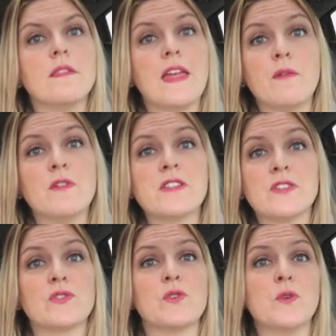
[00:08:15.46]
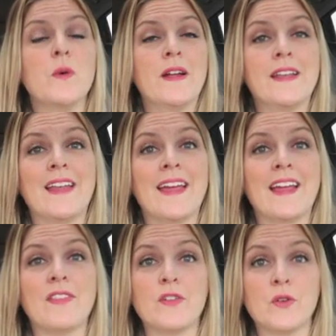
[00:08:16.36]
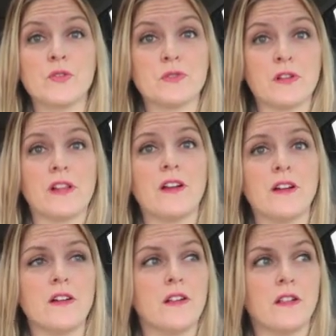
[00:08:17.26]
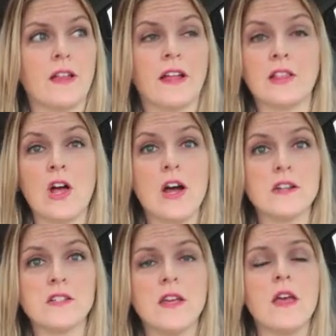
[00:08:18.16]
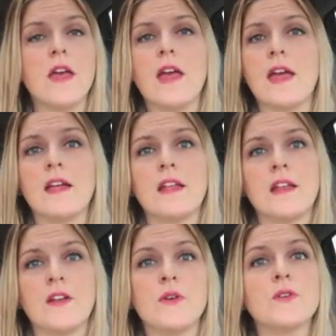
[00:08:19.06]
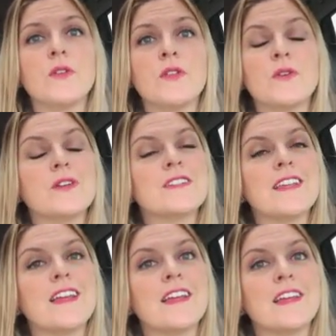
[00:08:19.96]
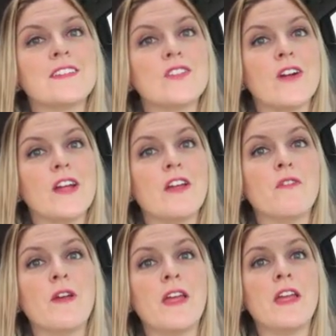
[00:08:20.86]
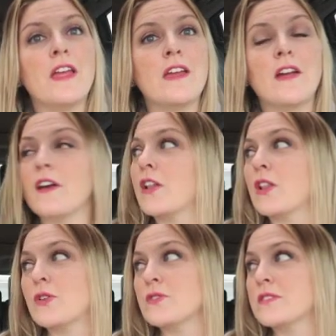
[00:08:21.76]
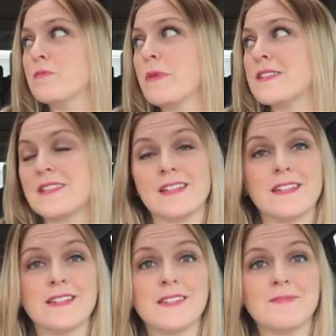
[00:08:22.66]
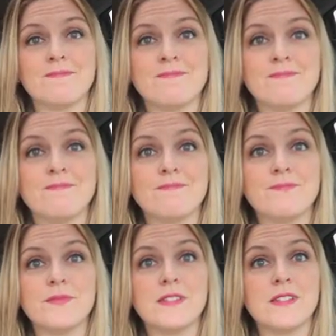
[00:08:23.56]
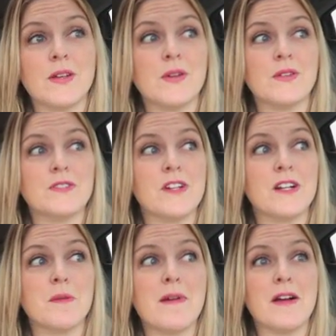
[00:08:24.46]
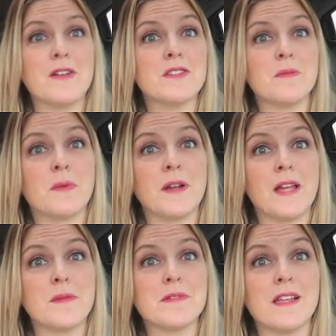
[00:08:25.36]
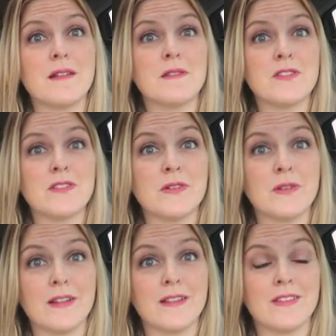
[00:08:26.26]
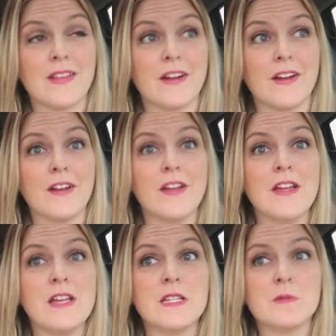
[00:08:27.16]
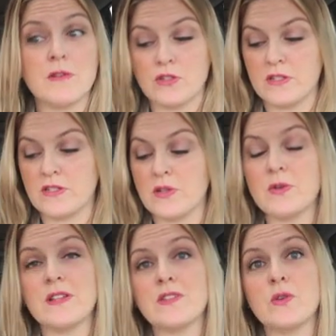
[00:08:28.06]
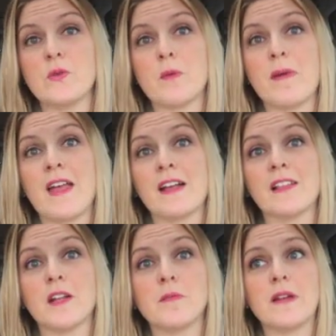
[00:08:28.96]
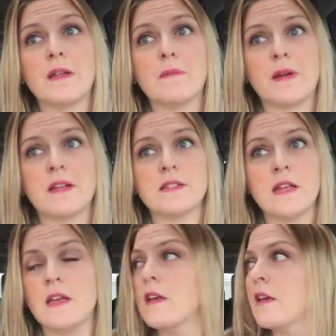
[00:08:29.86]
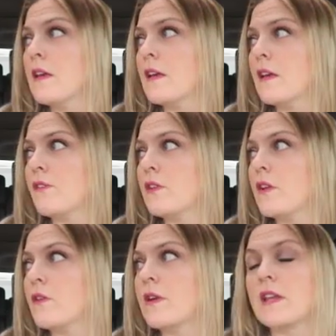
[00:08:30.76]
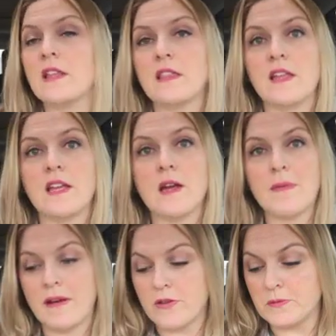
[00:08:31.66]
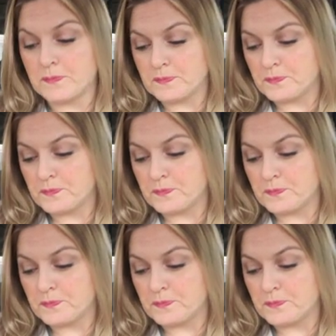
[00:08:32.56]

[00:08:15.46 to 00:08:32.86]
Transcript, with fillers: they went to school one day and the doors were like locked, and a note on the door saying, sorry, we closed business. So talk about some pretty upset students there, especially students who were paying a lot of money, because if you know anything about,